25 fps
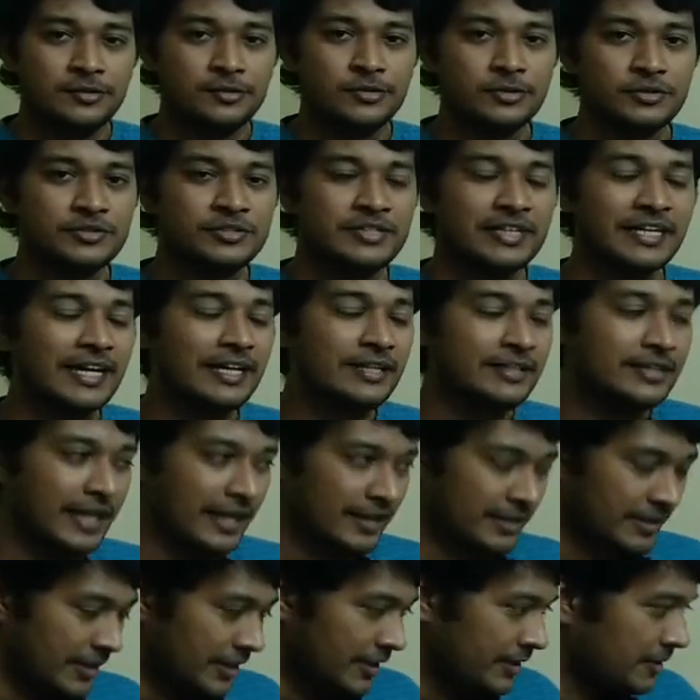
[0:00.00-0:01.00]
So second
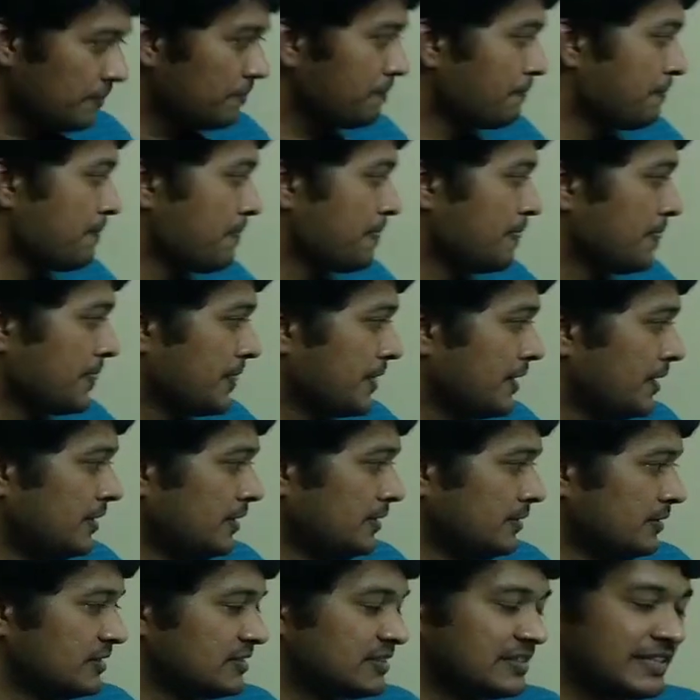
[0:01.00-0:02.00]
technique.
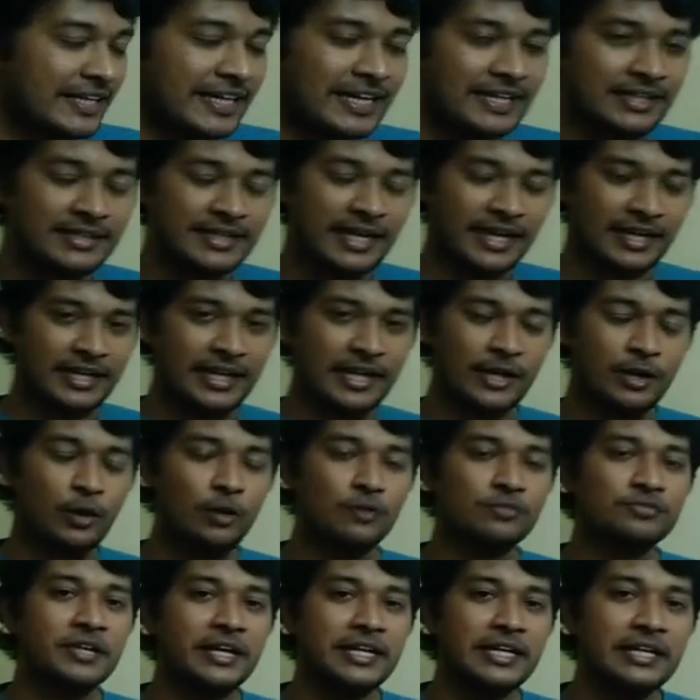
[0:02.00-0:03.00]
The second technique
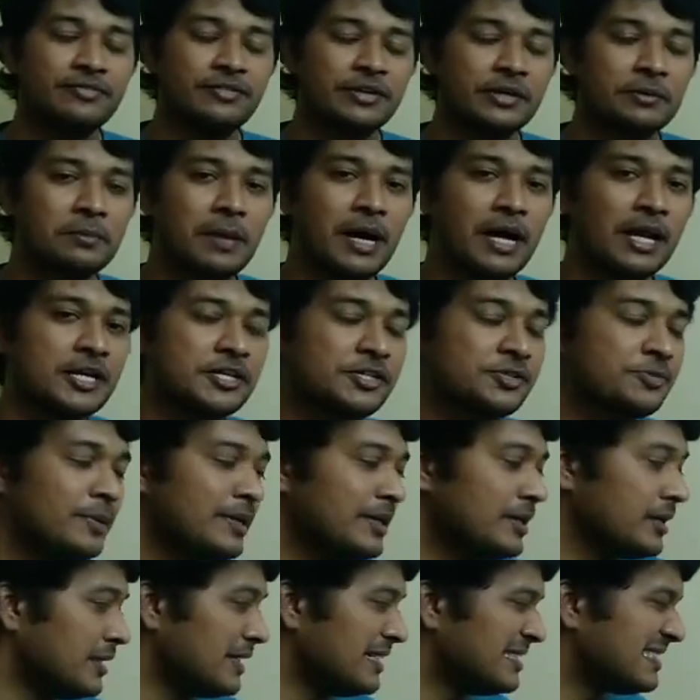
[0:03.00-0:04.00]
of scientific
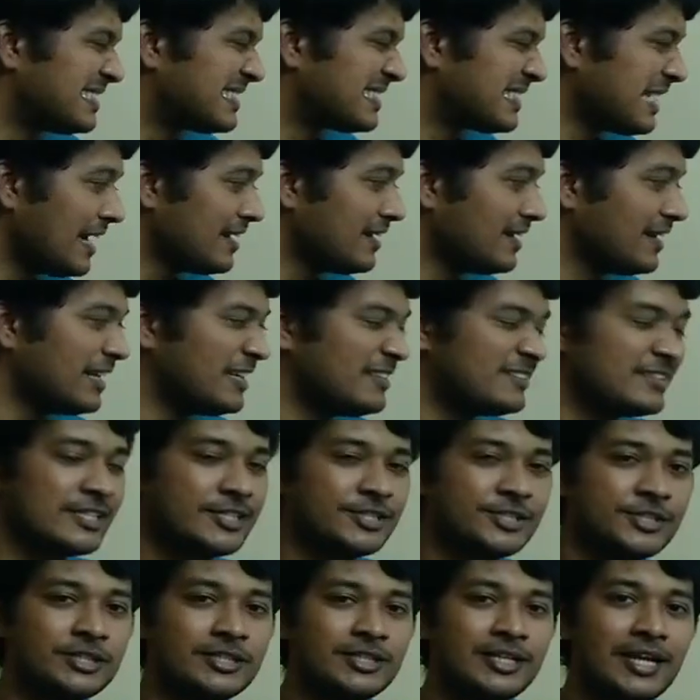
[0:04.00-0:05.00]
management is
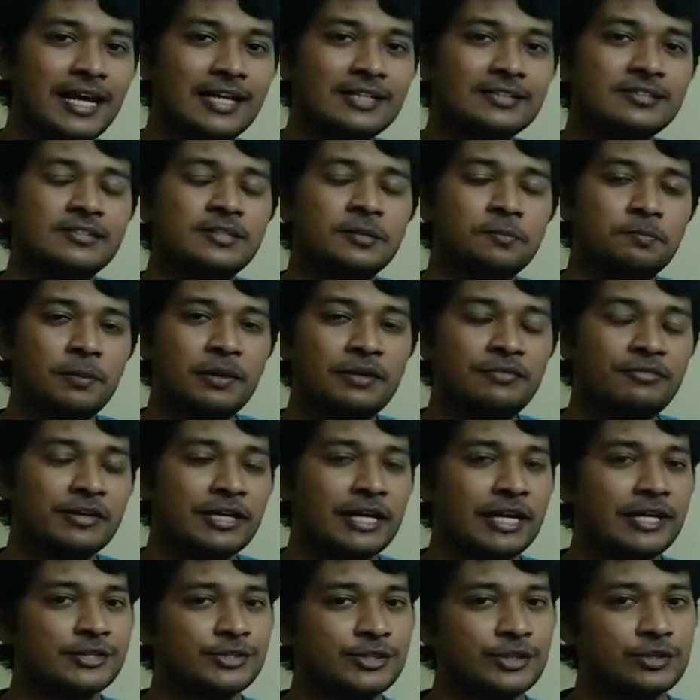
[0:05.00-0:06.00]
standardization and
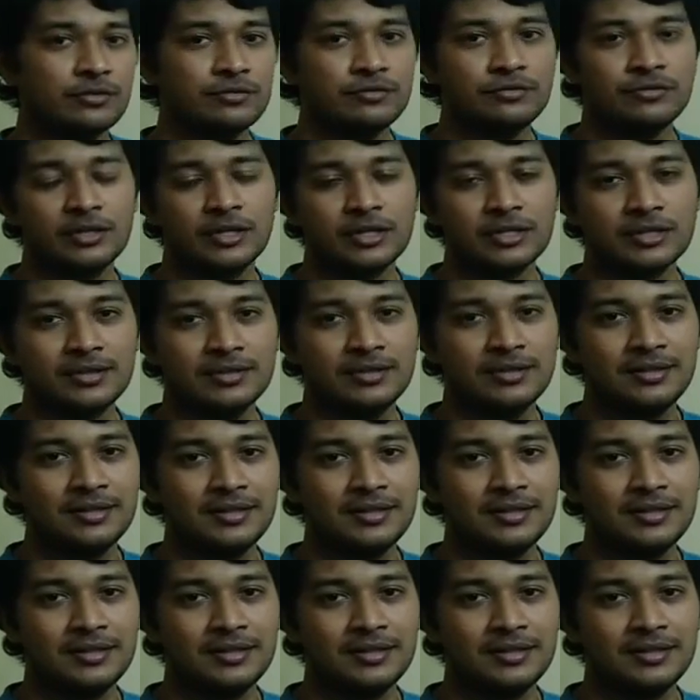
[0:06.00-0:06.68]
simplification of work.